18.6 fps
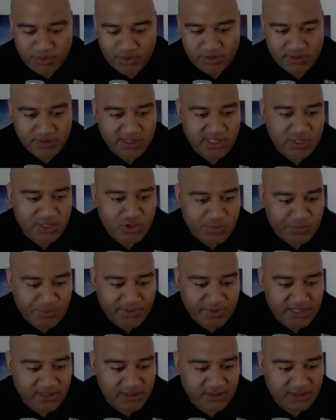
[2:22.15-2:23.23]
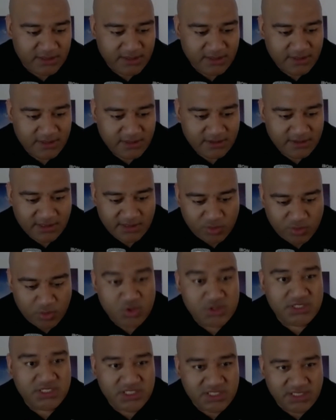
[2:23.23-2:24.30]
when you're in the airplane, the
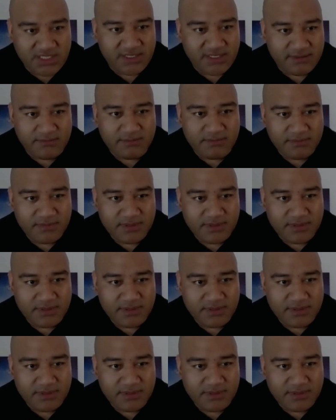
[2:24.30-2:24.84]
doors are shut,